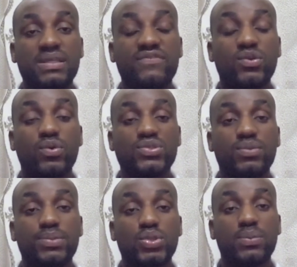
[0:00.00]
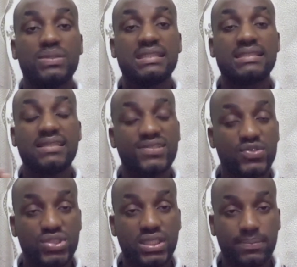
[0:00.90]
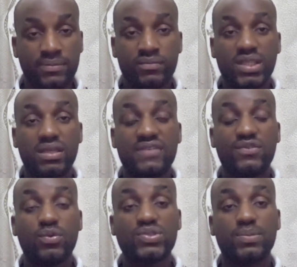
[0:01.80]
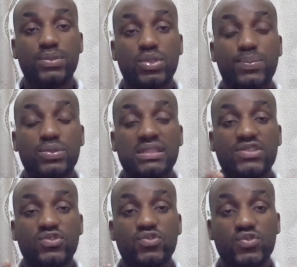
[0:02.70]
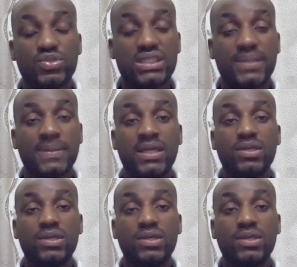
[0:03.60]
If he wants to build up with a 3-2 shape, or if he wants to build up with a 2-2 shape,